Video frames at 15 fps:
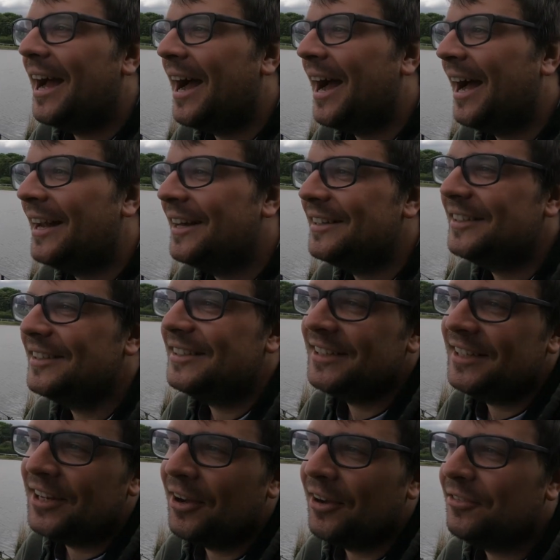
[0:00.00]
and
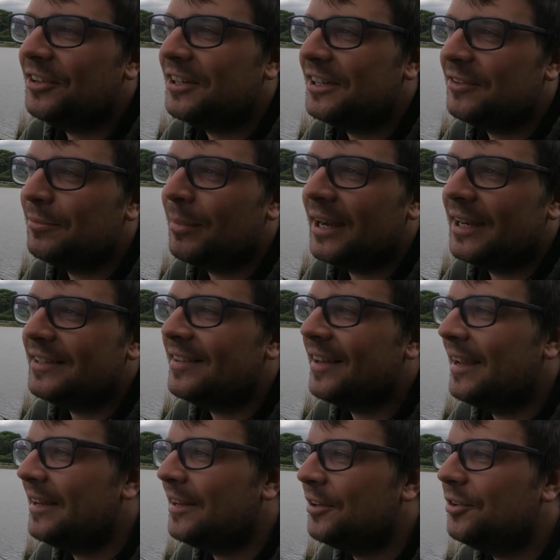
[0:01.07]
you know, I think it might
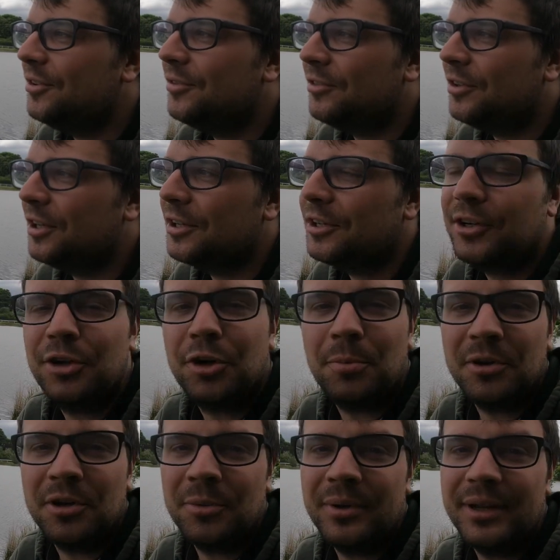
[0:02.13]
take another
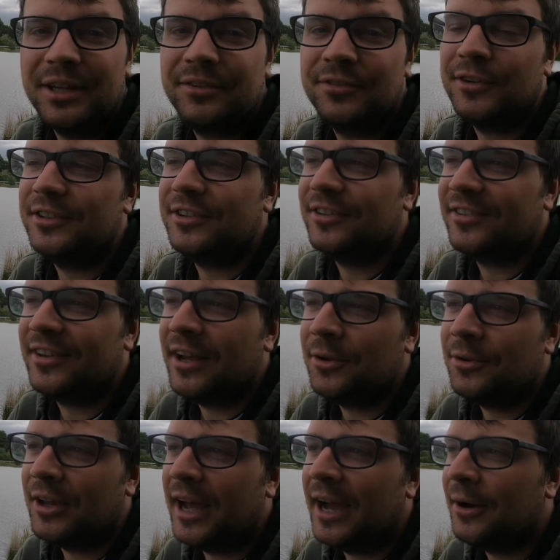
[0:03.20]
couple of weeks for it to
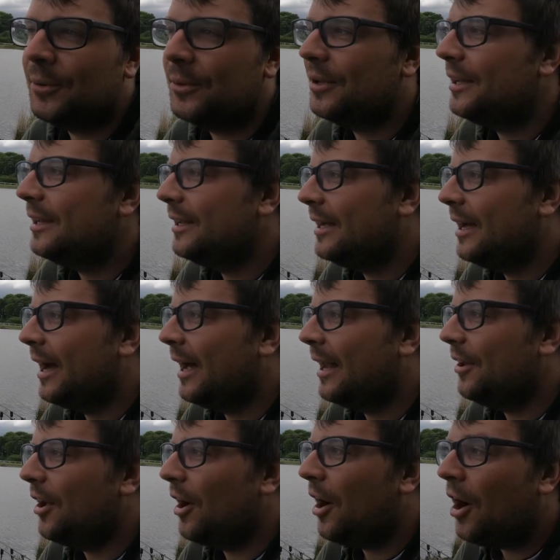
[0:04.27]
settle down,
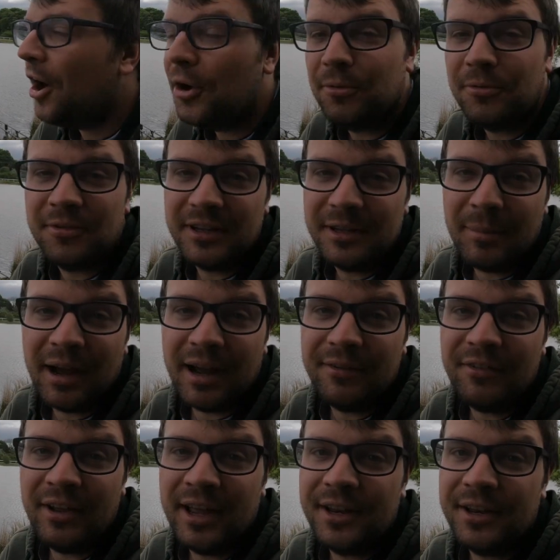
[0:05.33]
and hopefully by
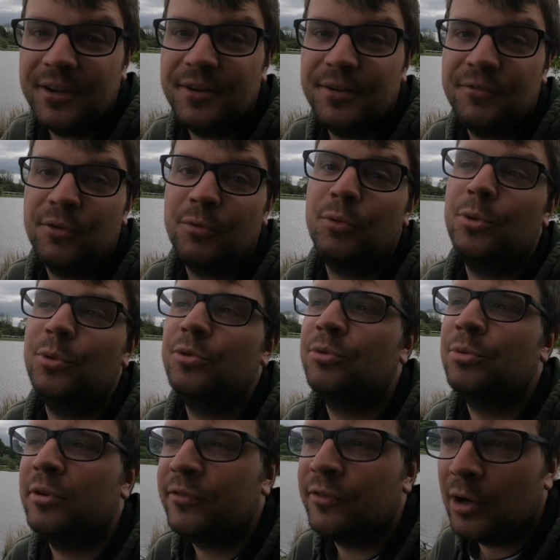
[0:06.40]
then the
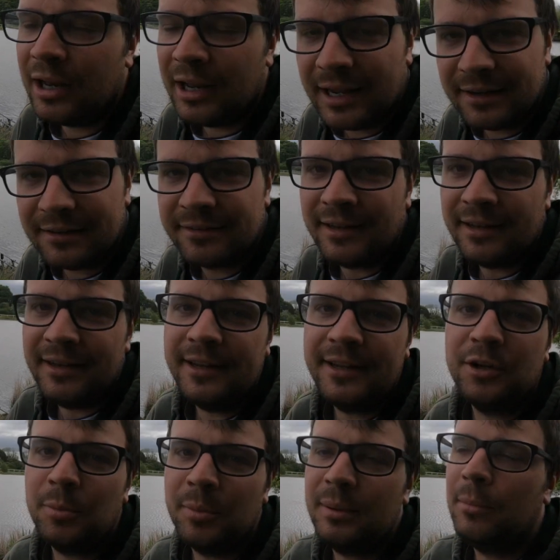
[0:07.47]
rules will have relaxed a
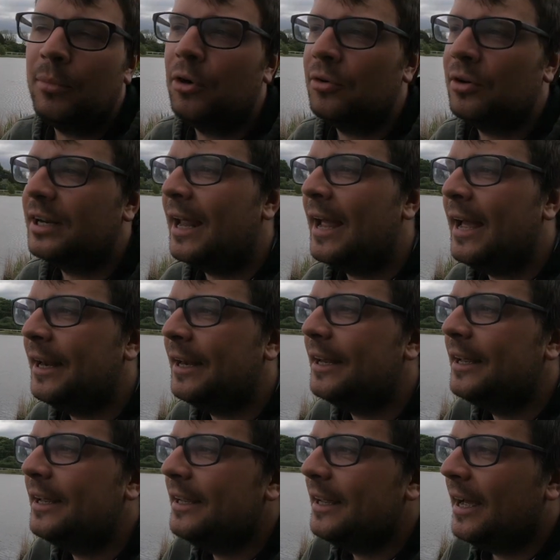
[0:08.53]
little bit more again
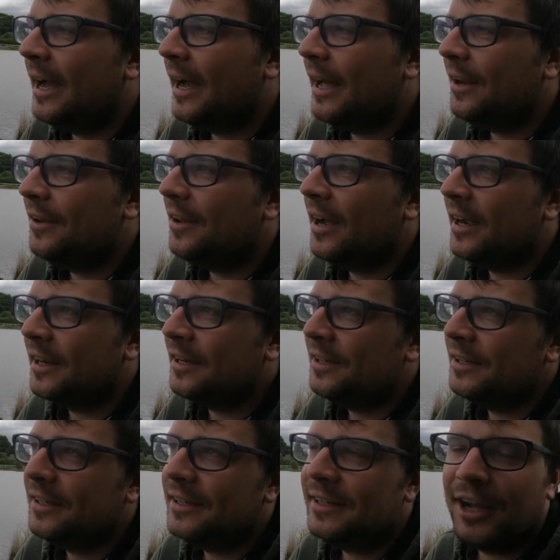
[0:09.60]
and I
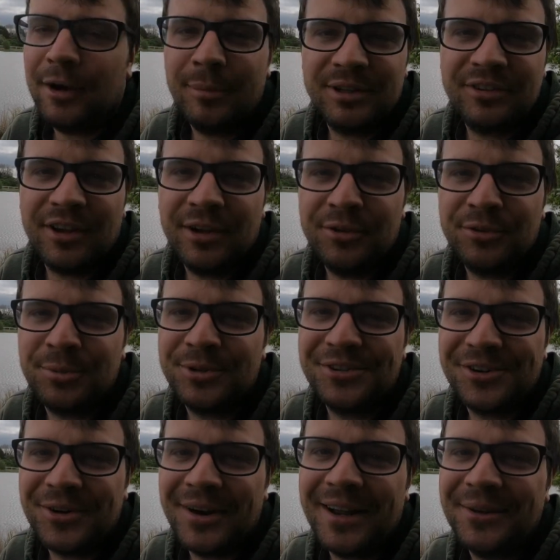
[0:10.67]
can get on my toes,
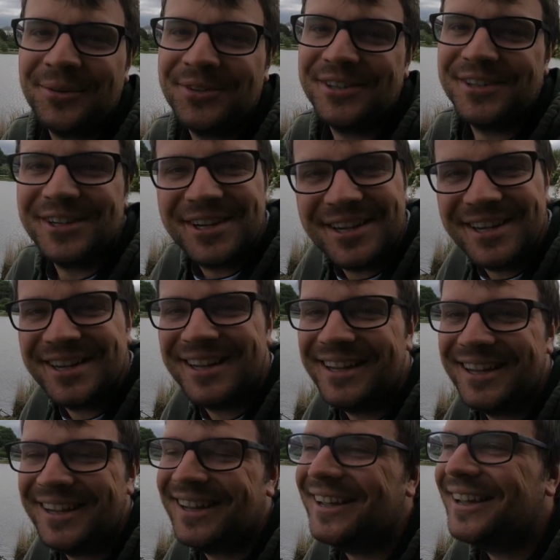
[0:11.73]
wander around and
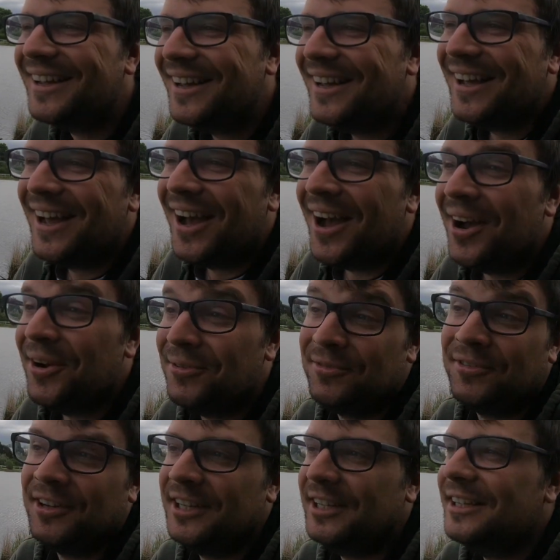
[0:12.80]

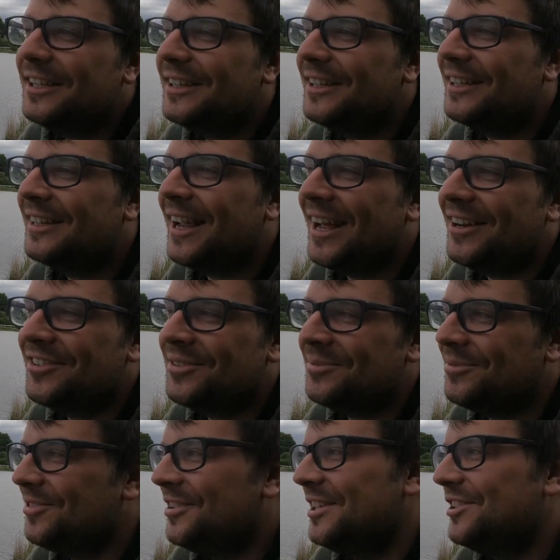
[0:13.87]
hopefully catch some
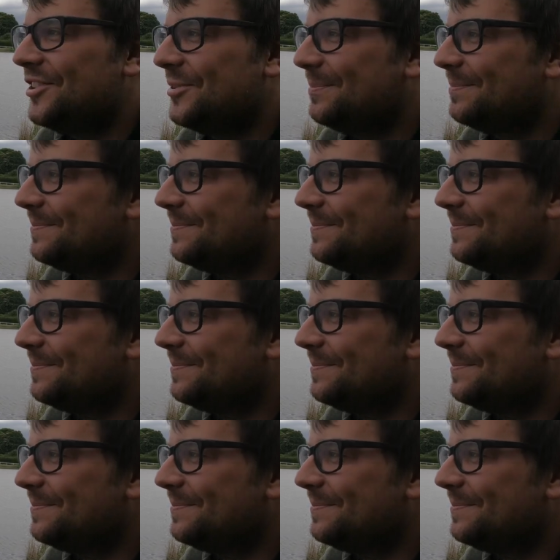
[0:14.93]
fish.